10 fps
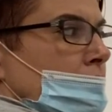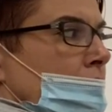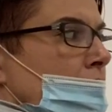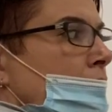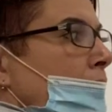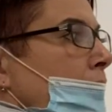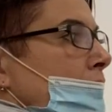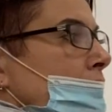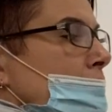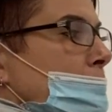right?
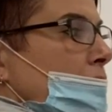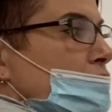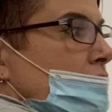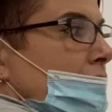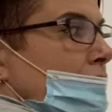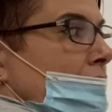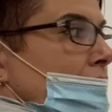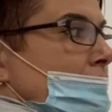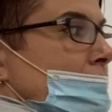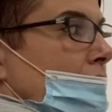This patient now
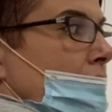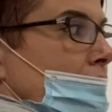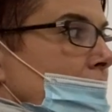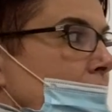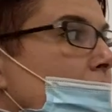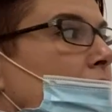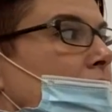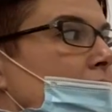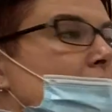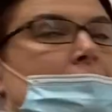has a
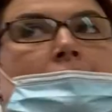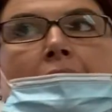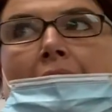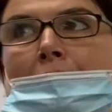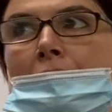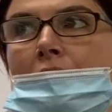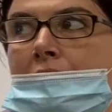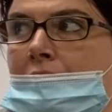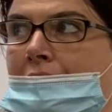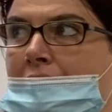decrease in diameter
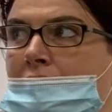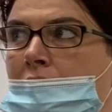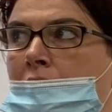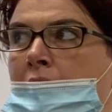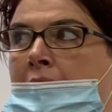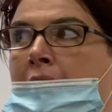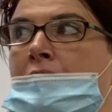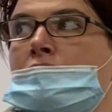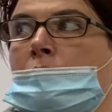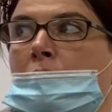of their vessel.
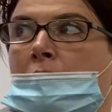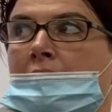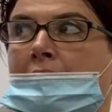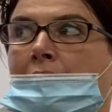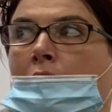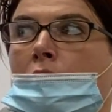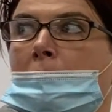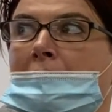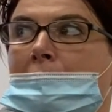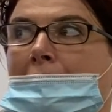So we want to now
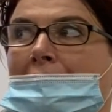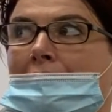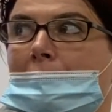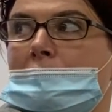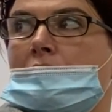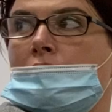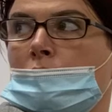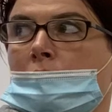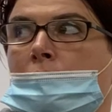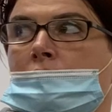open it back up to the
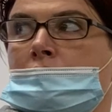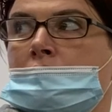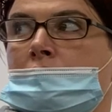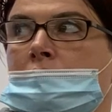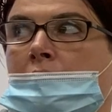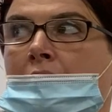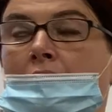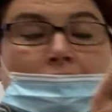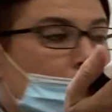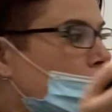normal, right?
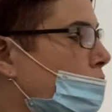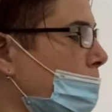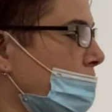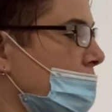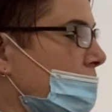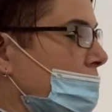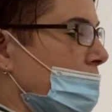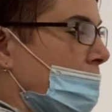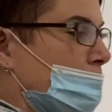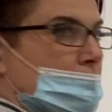And if their normal is
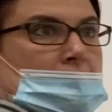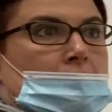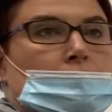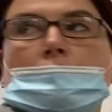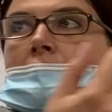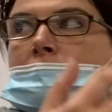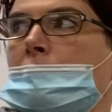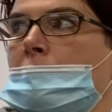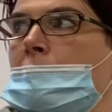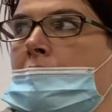75%, cool, that's
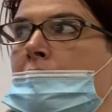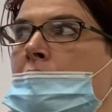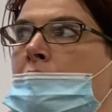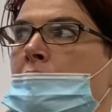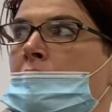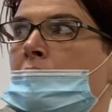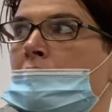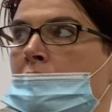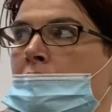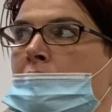where we want it,
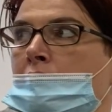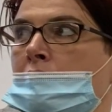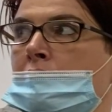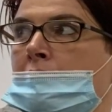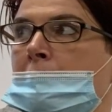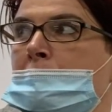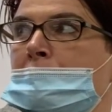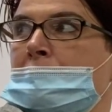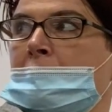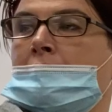right?
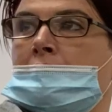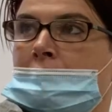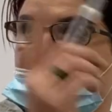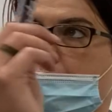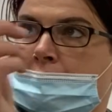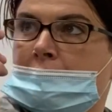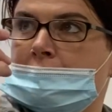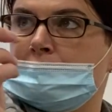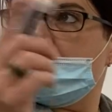The thing is